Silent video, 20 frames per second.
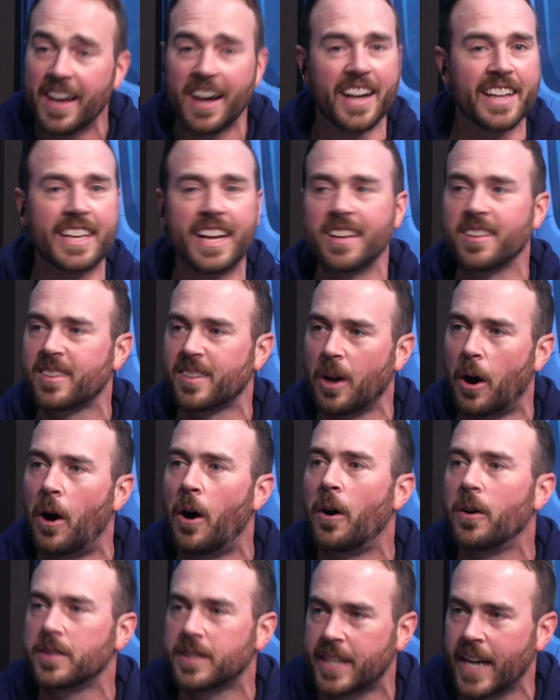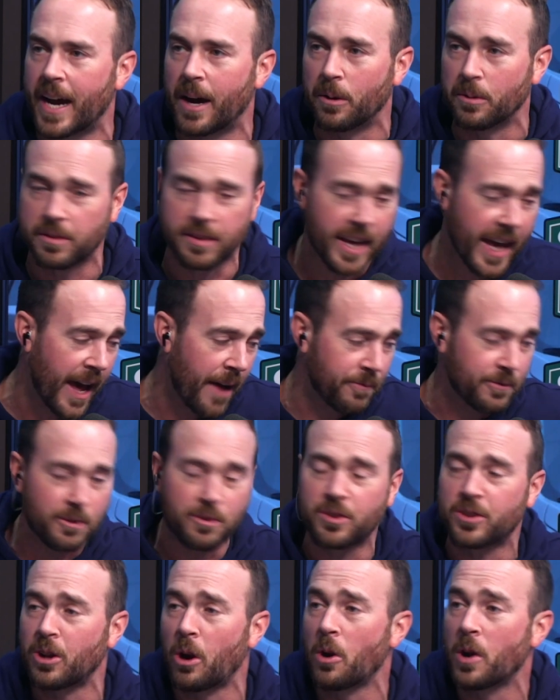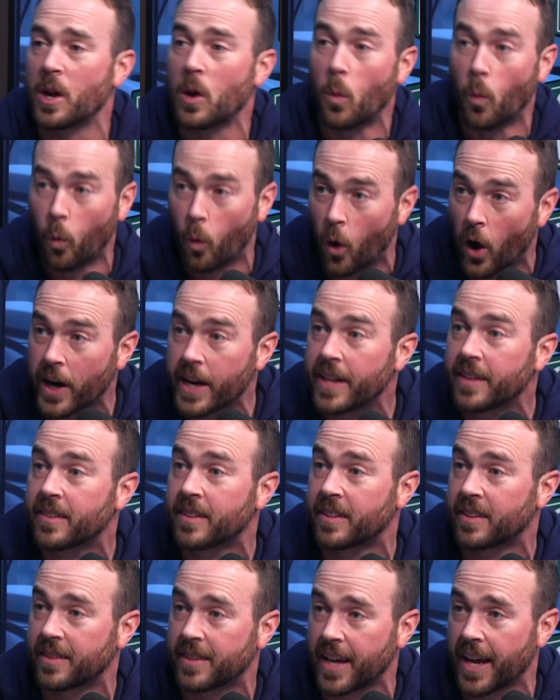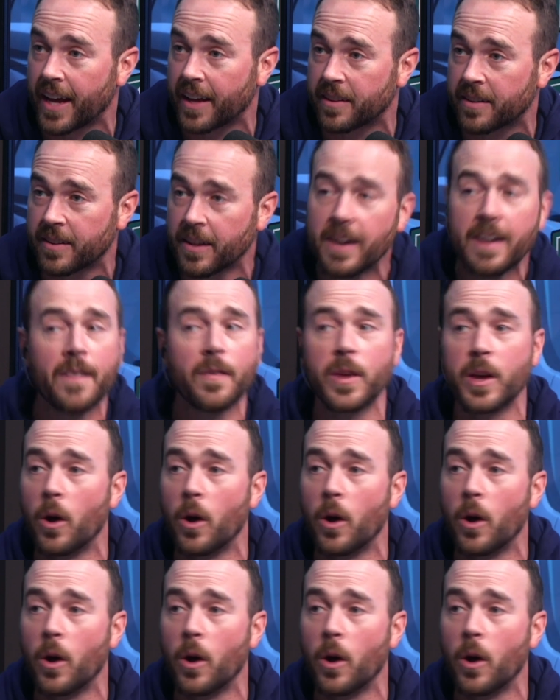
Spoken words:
against all doubts, after starting 1-6.